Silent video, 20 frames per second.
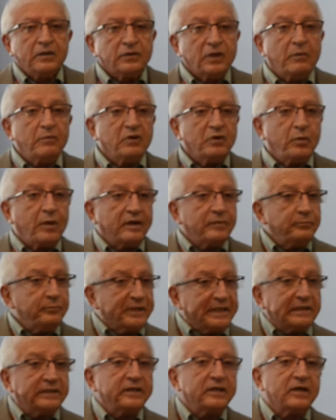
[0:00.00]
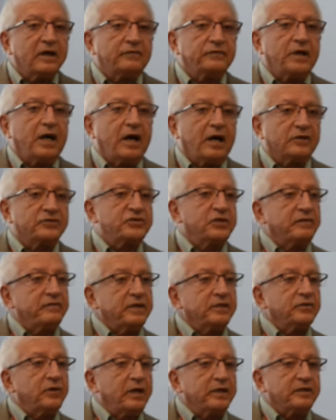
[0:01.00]
Number 1, building of the House of
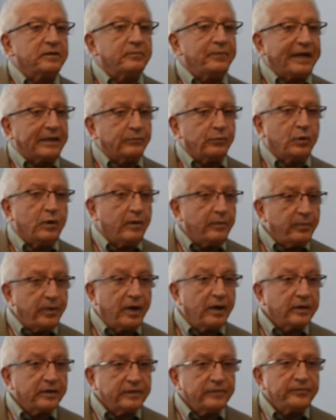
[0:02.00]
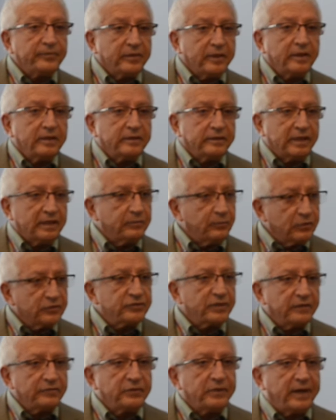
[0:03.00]
Iran in Balboa Park, as
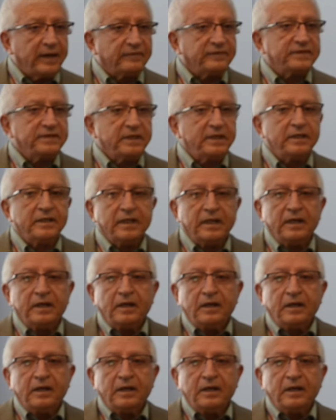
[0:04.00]
most of you have seen.